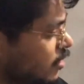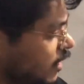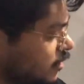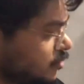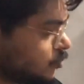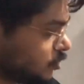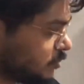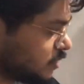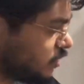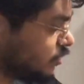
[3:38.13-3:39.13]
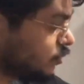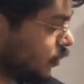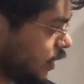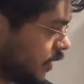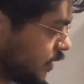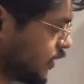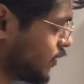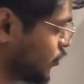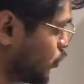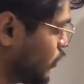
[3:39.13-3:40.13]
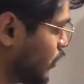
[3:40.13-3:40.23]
and smooth muscle, no cartilage.